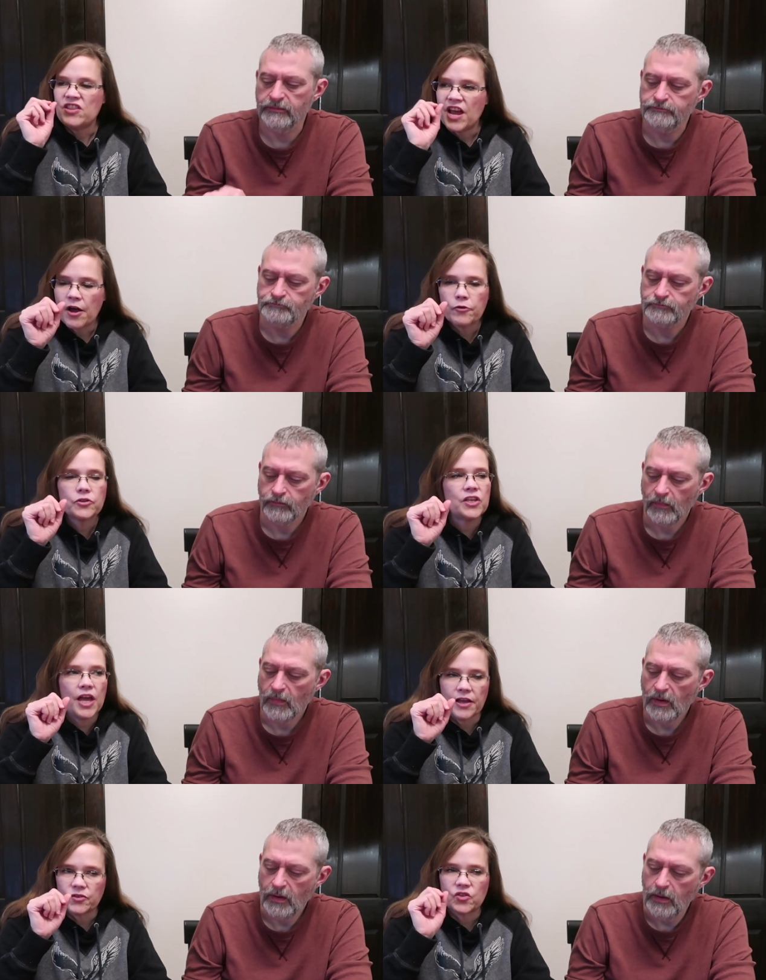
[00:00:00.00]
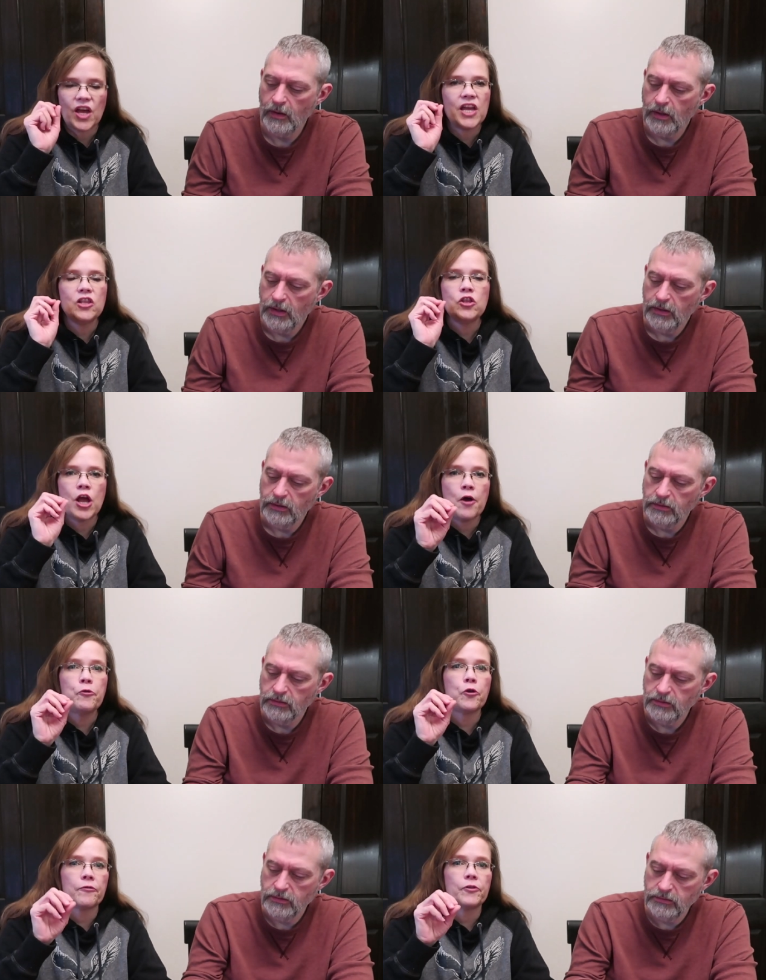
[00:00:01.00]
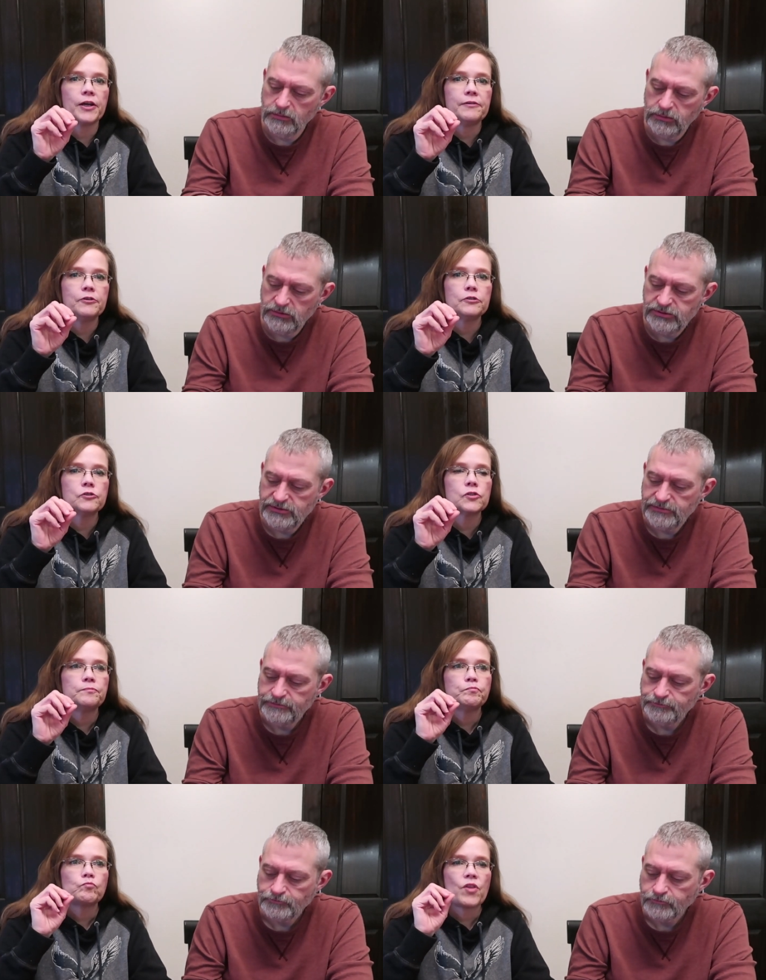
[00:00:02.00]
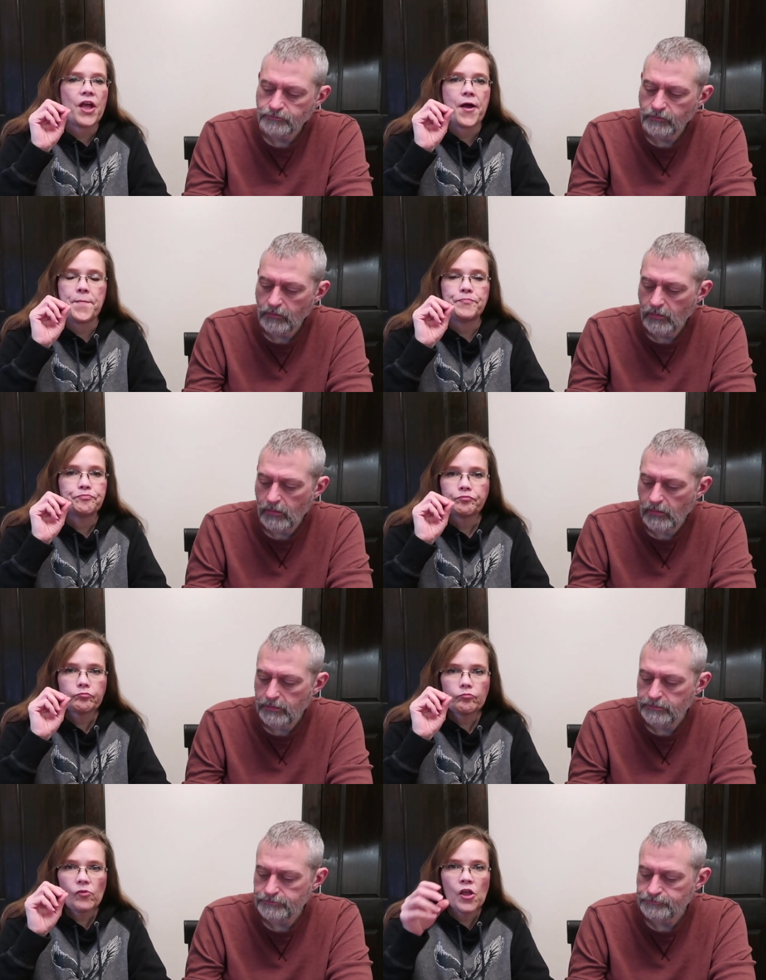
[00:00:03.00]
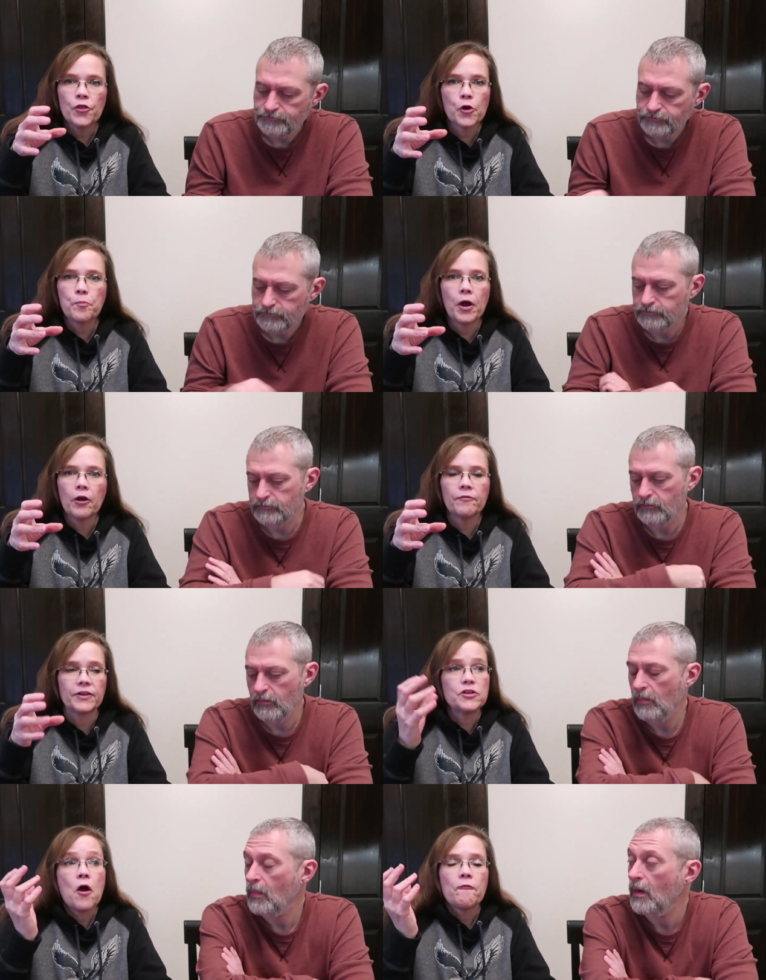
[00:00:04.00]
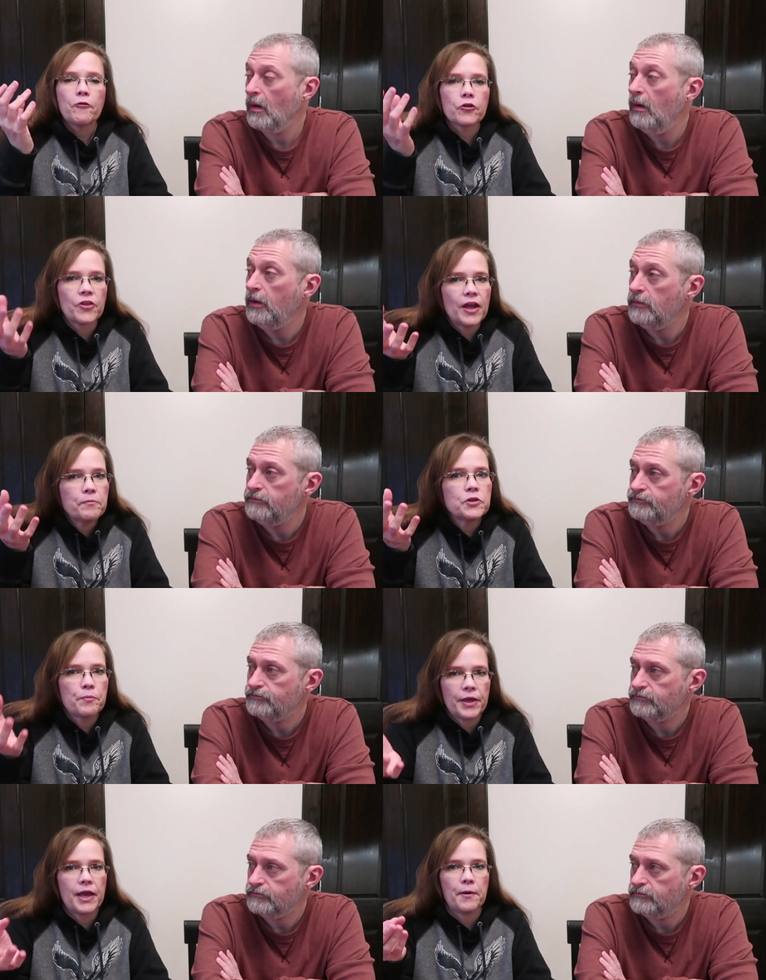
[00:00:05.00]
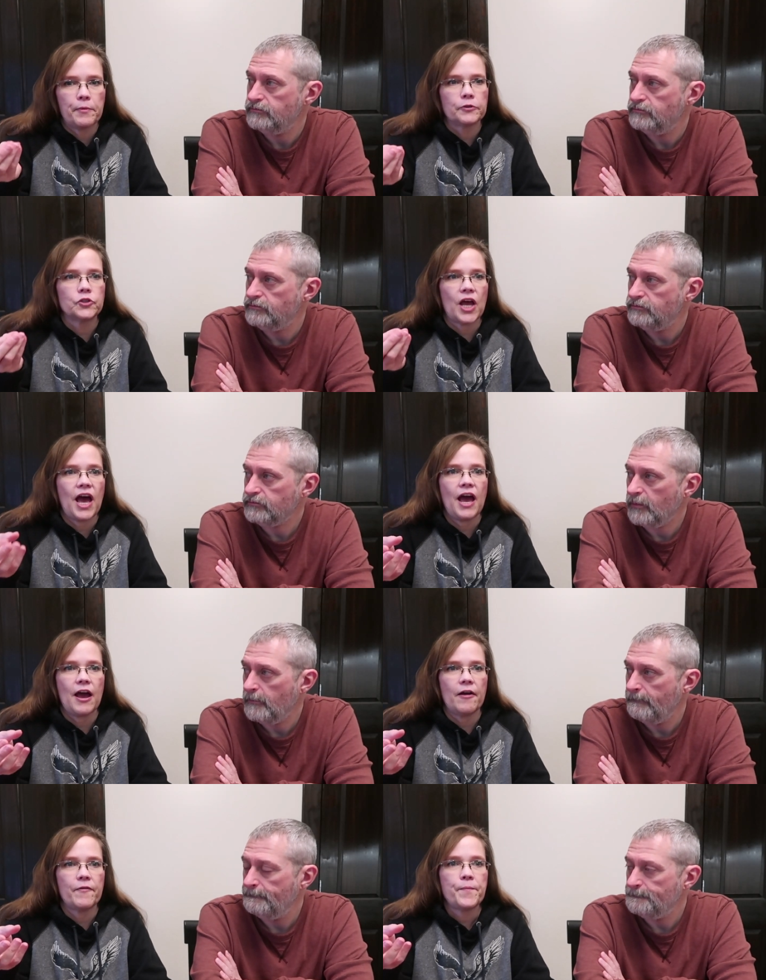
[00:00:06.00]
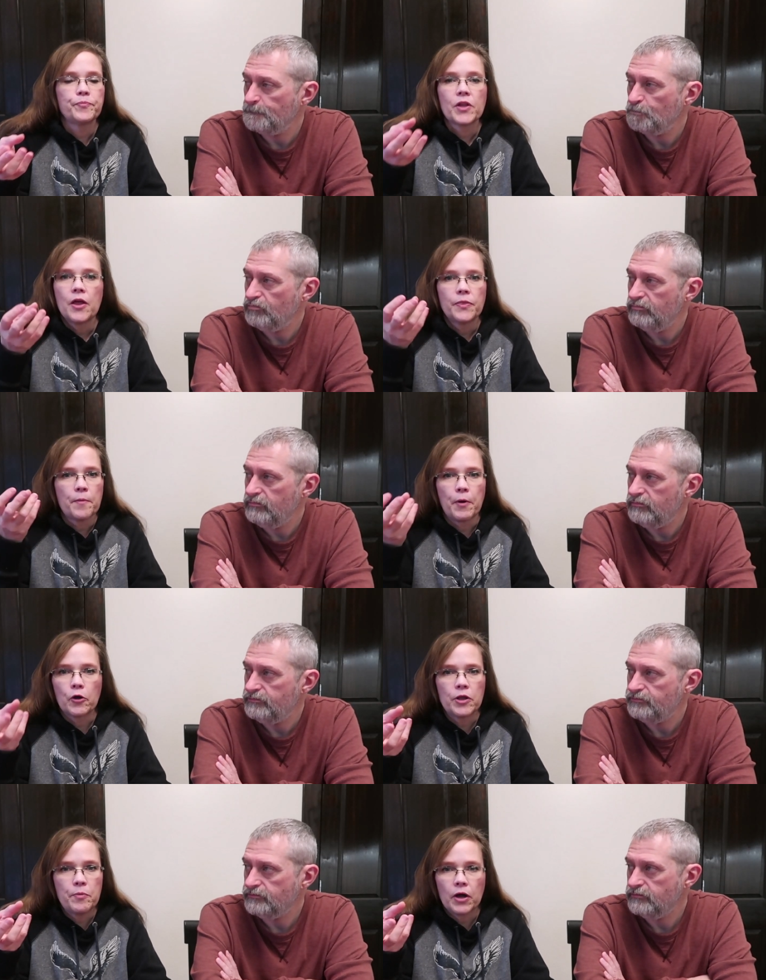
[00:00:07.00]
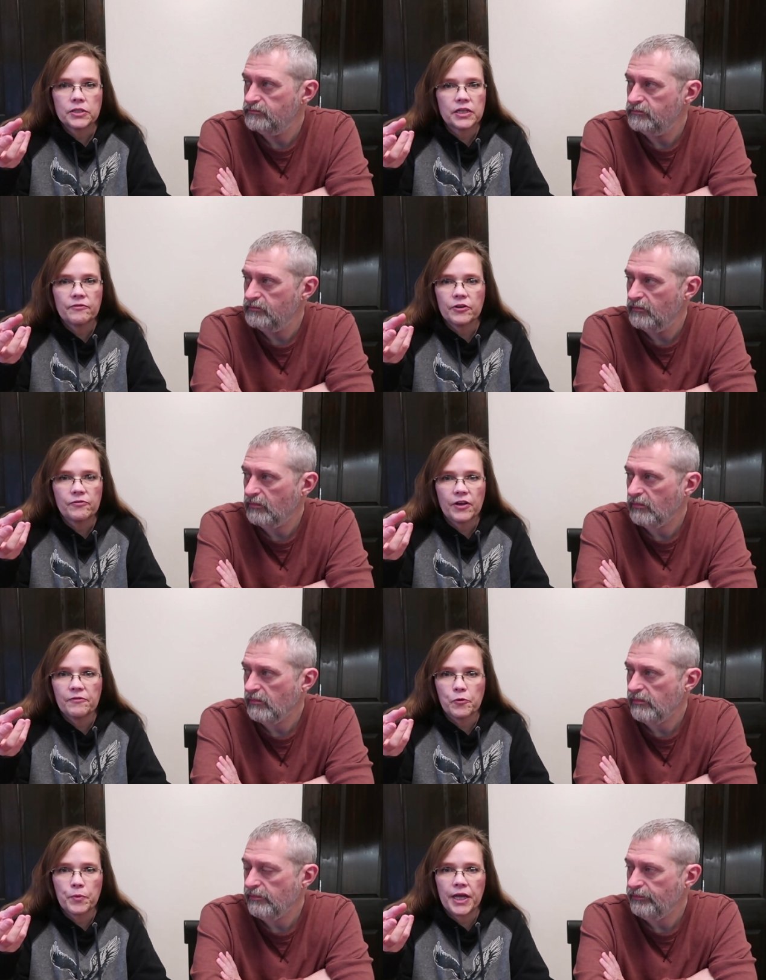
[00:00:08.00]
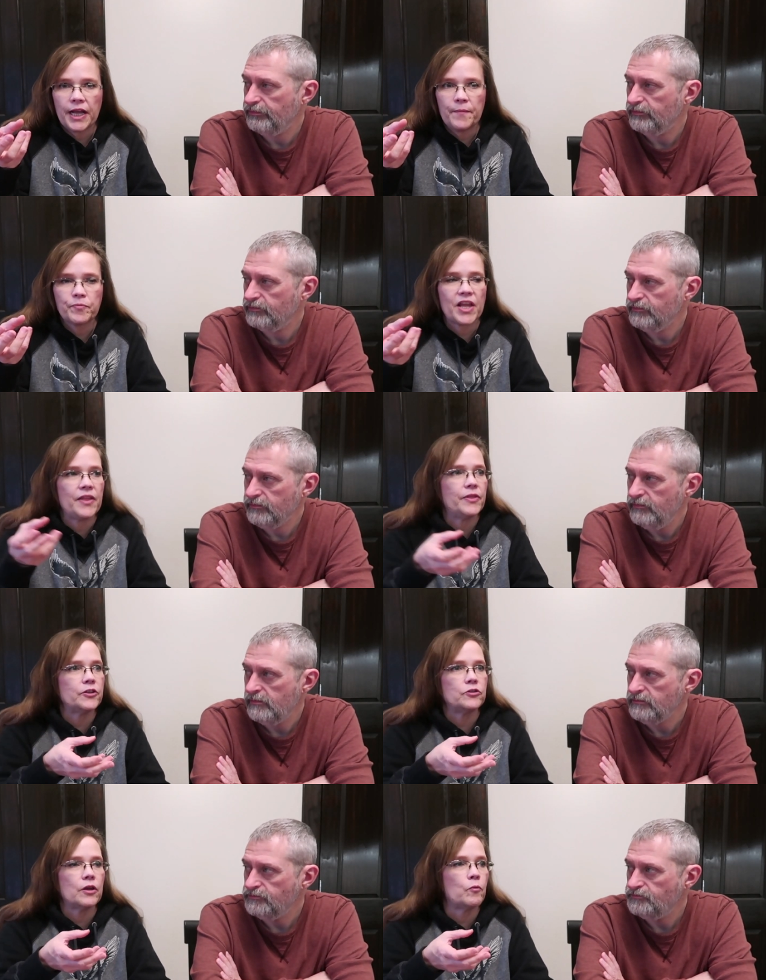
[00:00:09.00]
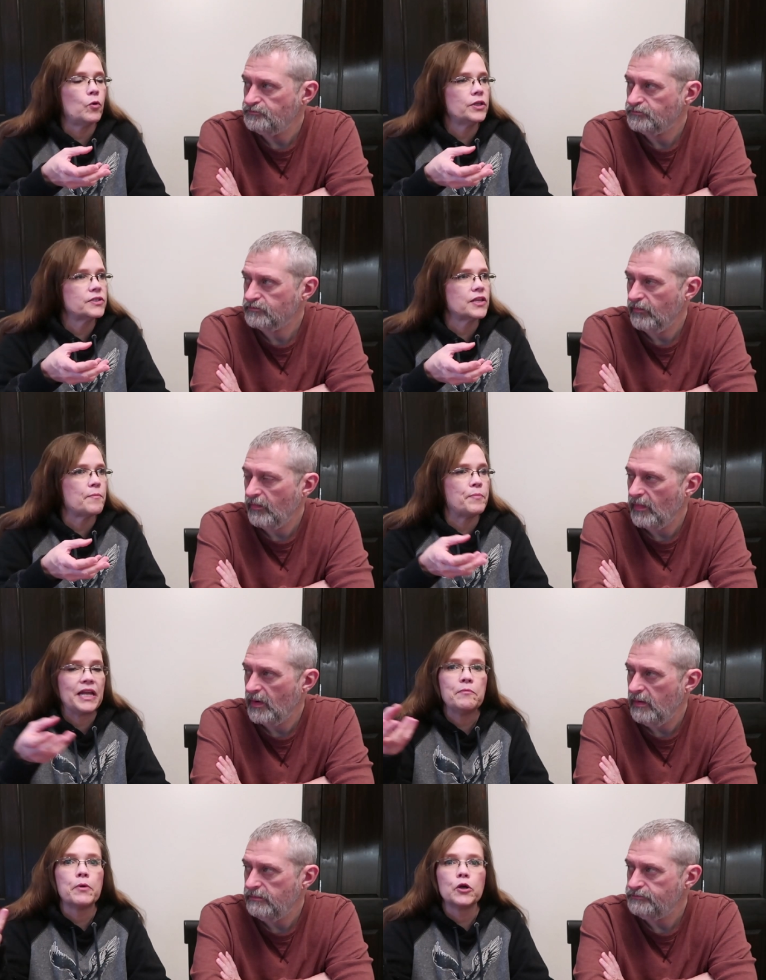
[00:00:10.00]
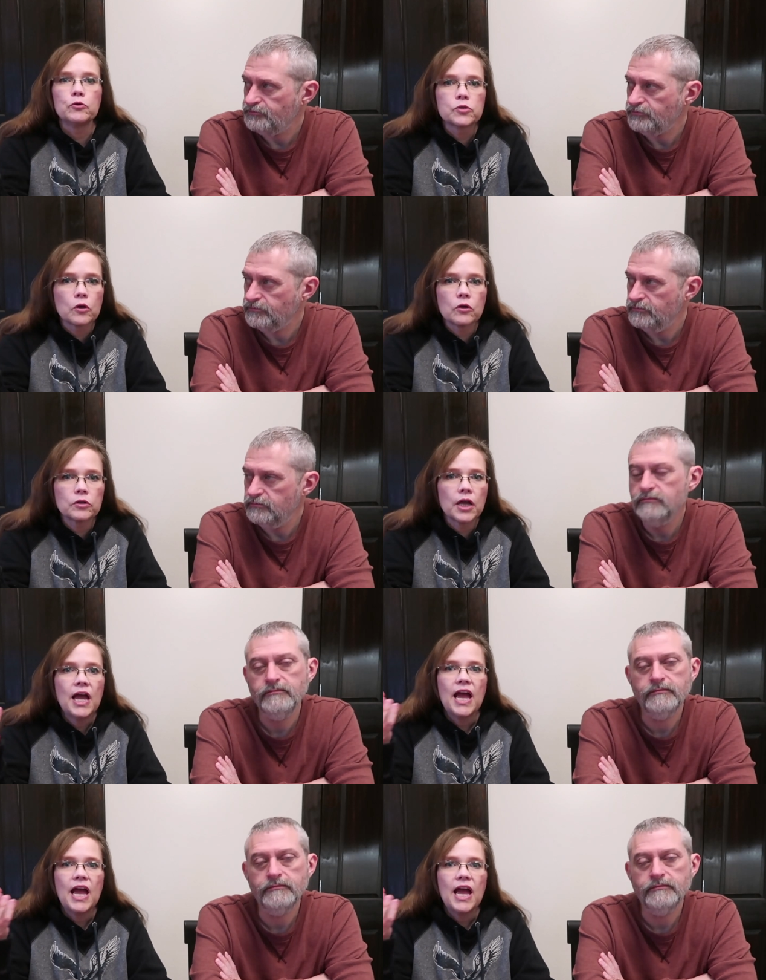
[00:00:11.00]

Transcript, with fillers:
Speaker 1: Nail yes, they know their flavors and they're perfect for them to be able to have the Bertie Bott's every flavor bean and the what is that BeanBoozled